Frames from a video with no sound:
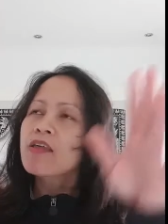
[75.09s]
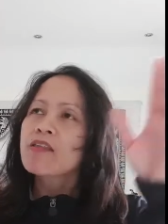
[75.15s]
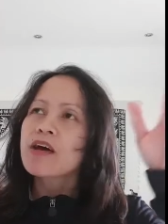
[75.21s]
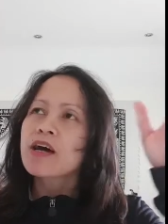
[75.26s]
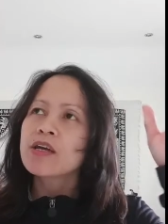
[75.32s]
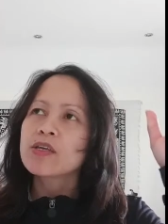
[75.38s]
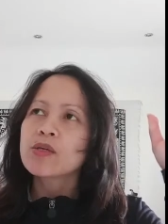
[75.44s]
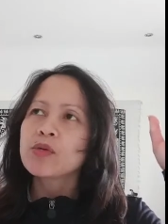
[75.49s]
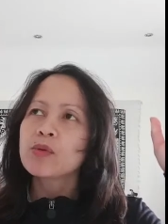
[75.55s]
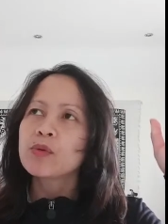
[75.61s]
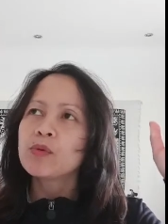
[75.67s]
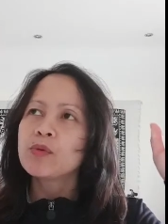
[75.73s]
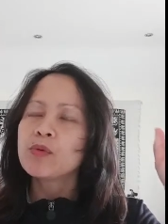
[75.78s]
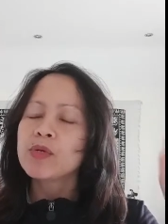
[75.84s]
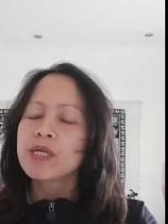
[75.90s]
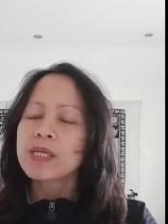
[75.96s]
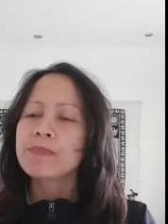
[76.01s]
that you
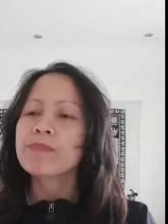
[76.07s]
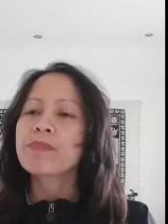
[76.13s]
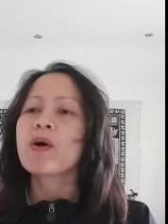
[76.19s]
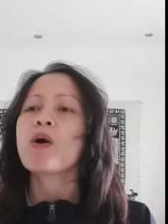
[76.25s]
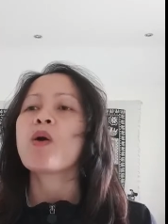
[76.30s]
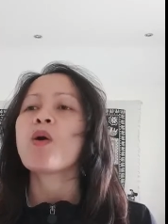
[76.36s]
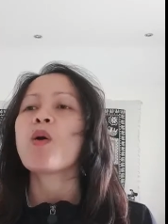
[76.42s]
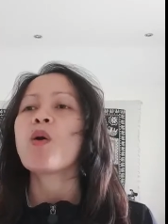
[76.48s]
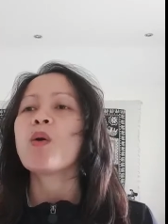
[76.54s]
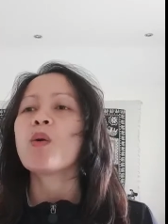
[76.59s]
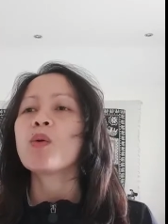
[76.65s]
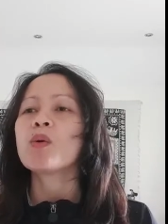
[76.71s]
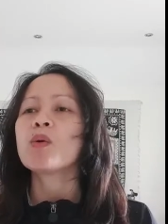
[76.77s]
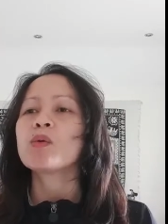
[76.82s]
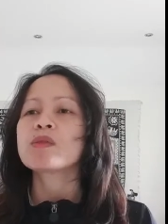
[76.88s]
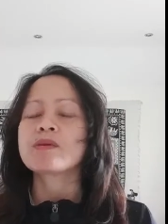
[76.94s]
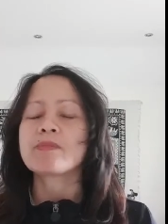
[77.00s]
reap
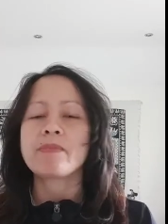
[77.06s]
all the